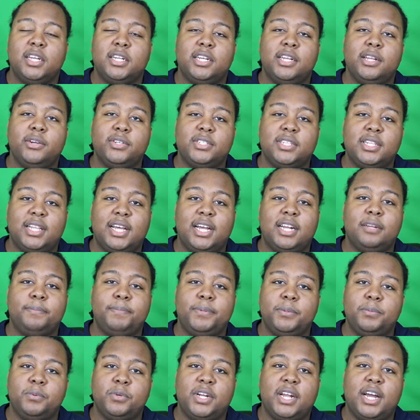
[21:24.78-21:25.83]
There was a lot of
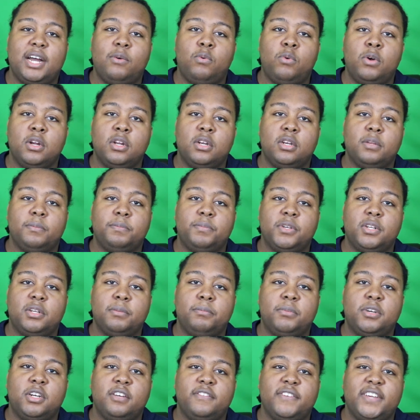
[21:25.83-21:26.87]
people that I wanted to put
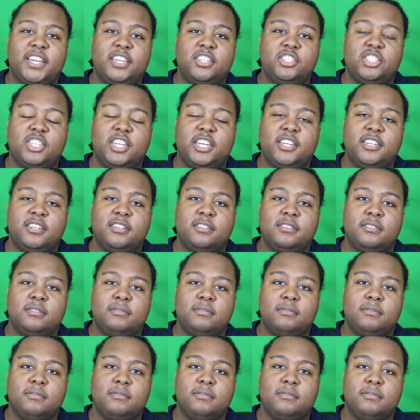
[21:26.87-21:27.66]
above AJ